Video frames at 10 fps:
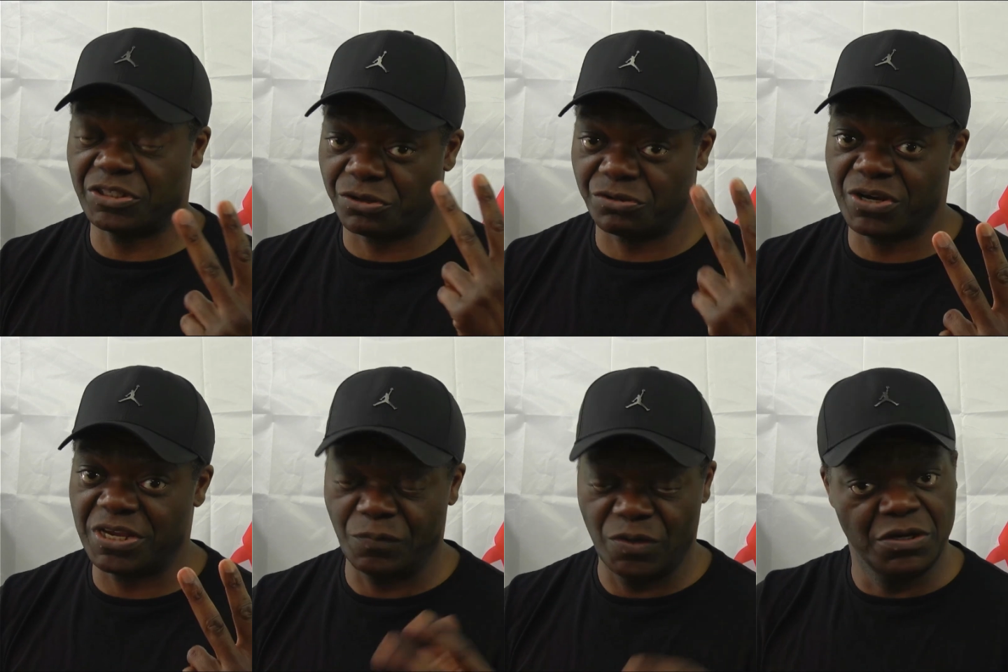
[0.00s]
It's the
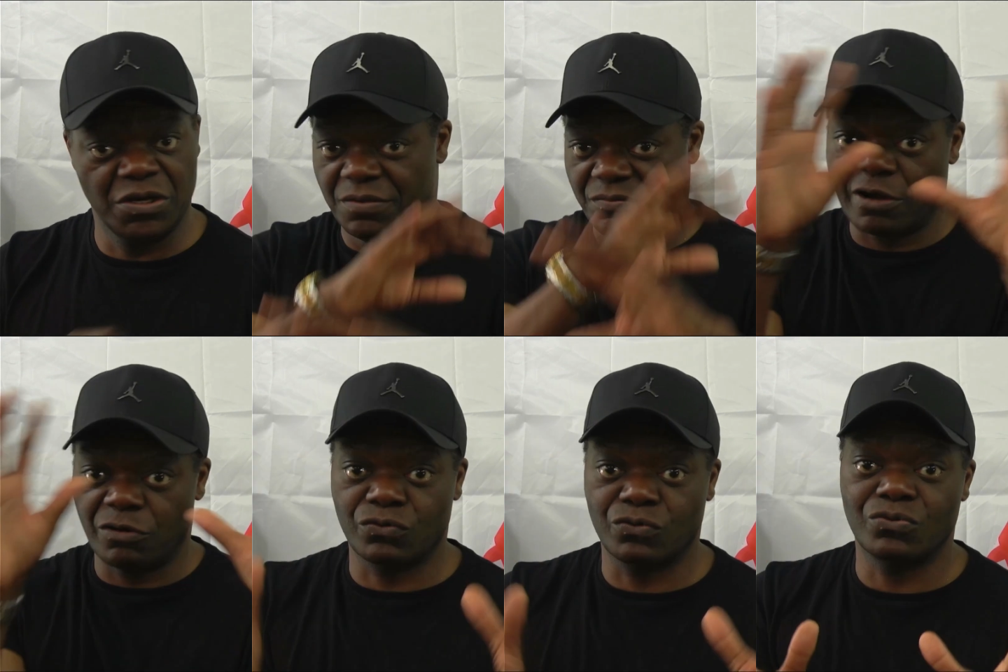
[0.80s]
three that
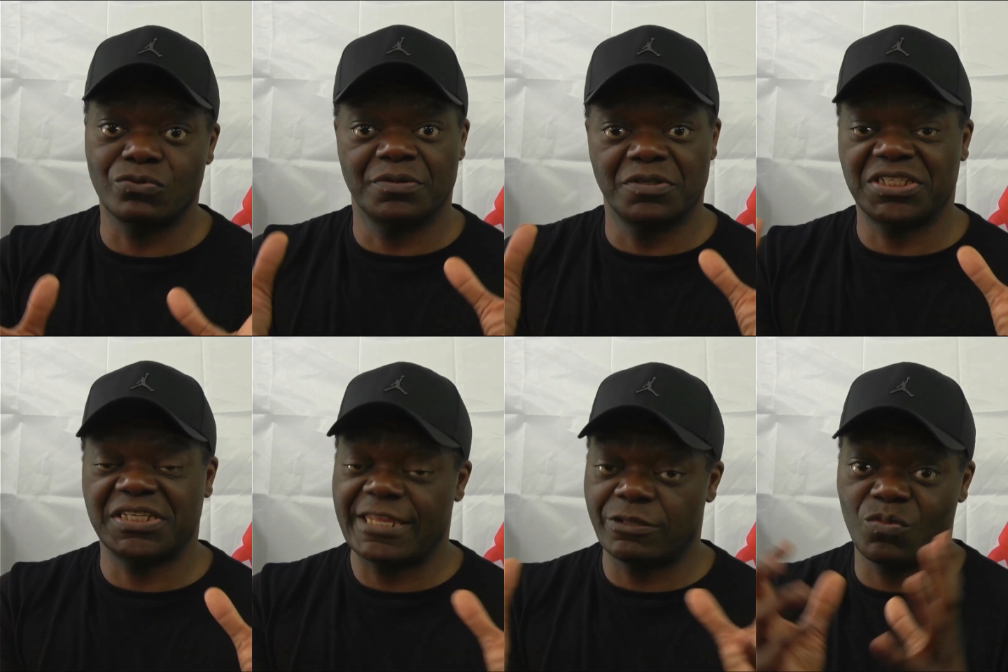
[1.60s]
are all
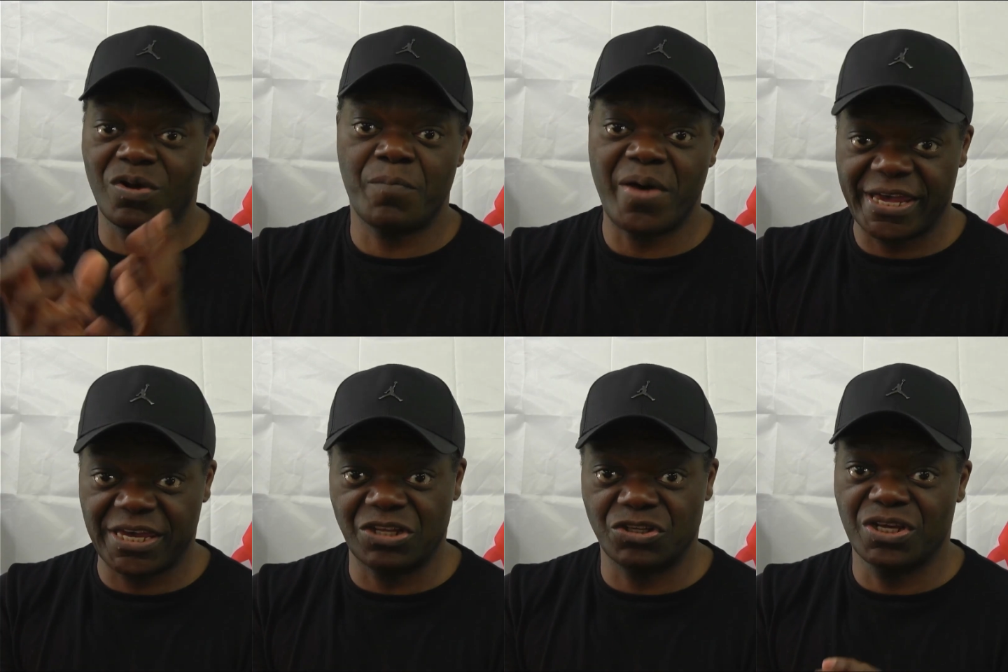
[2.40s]
together in one
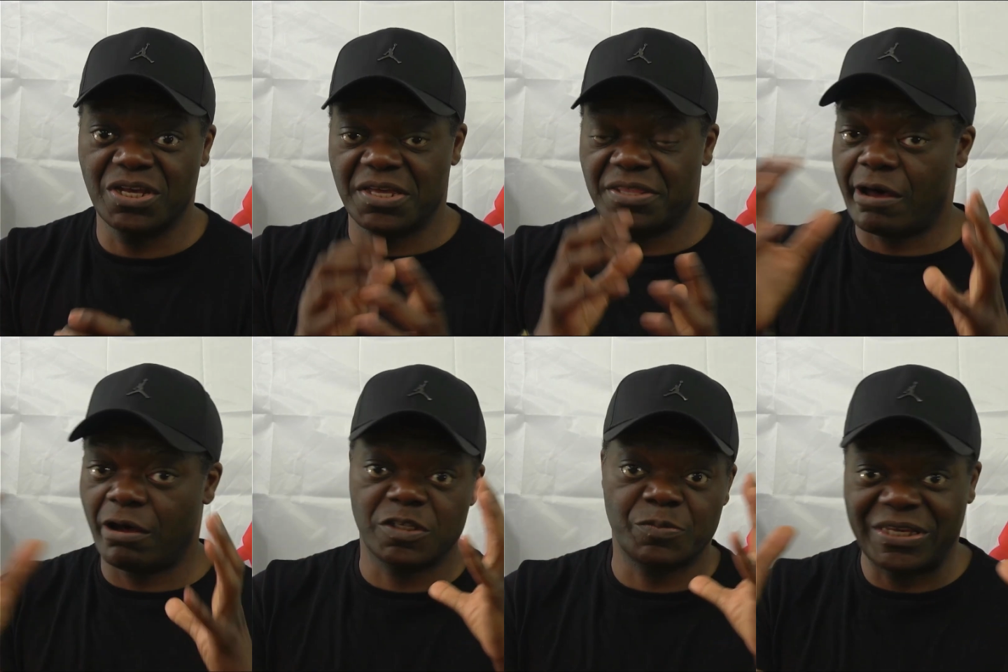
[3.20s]
package that
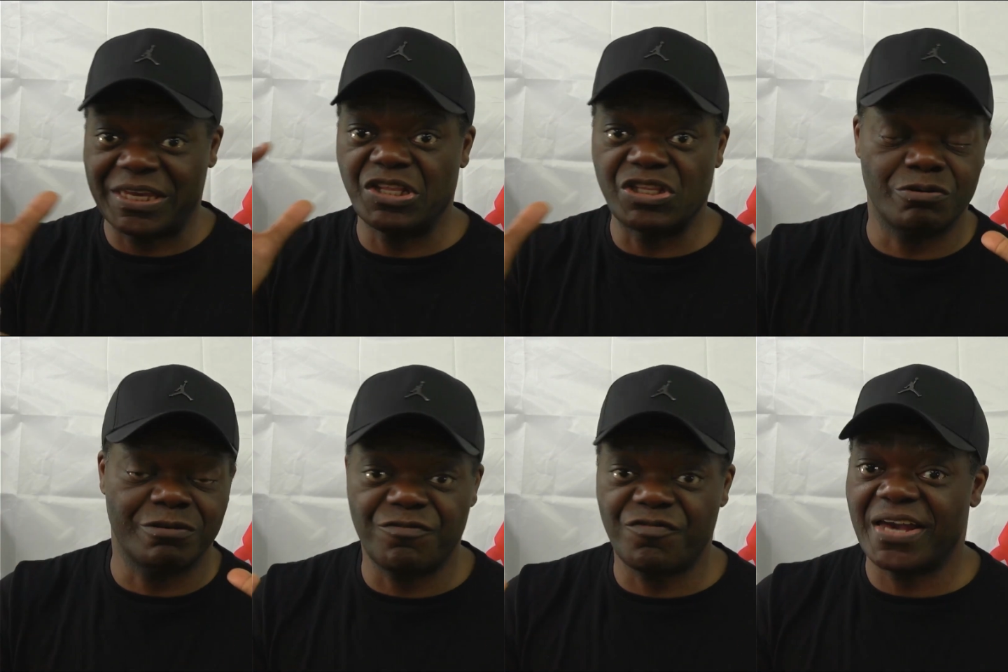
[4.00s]
are beginning to
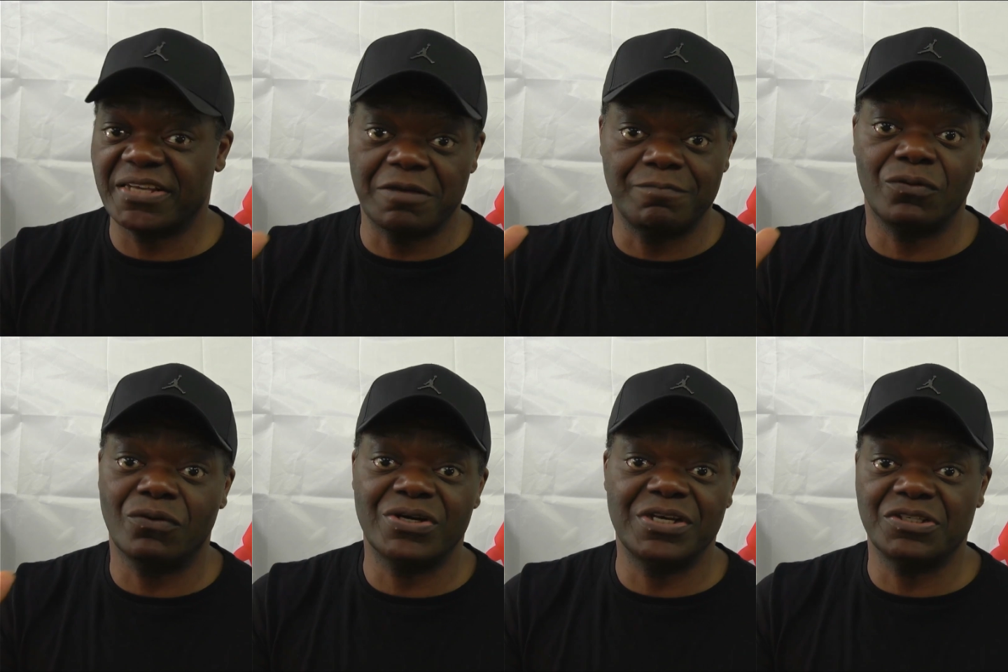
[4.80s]
affect
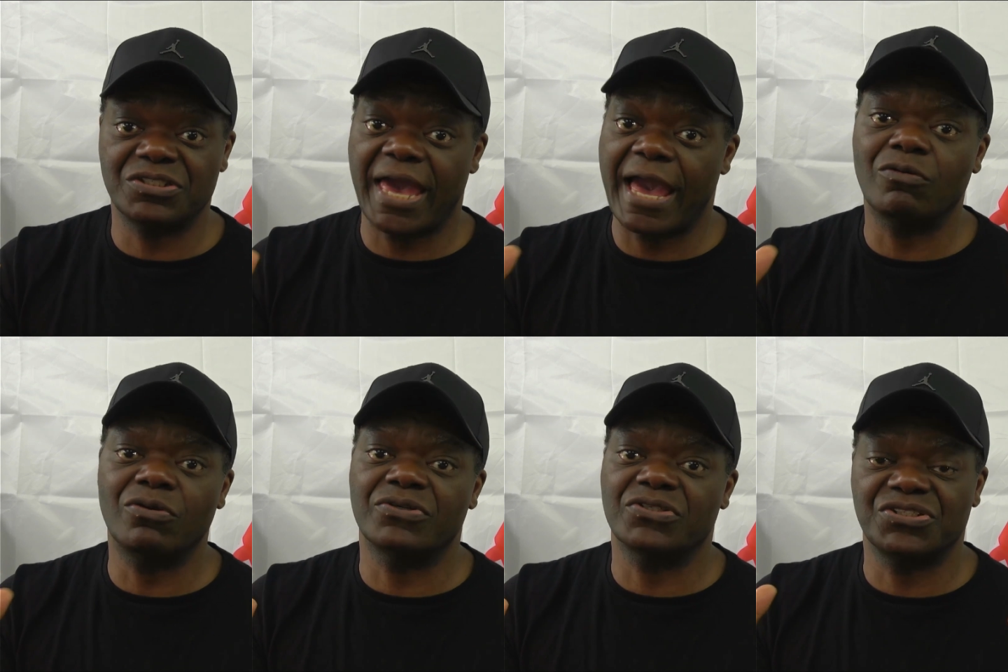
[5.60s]
employers'
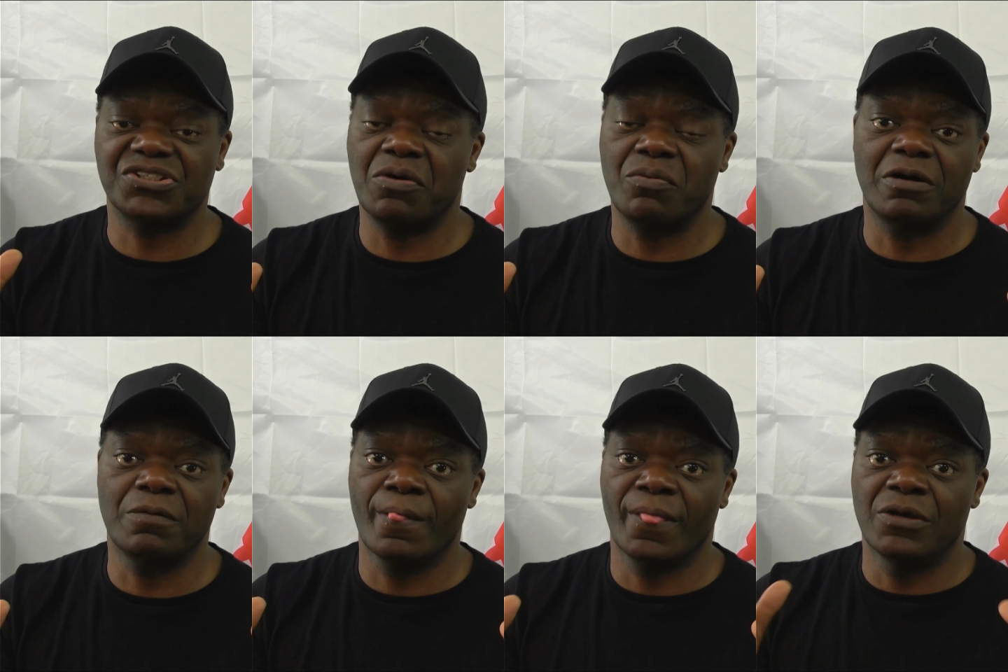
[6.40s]
outlook to say, well,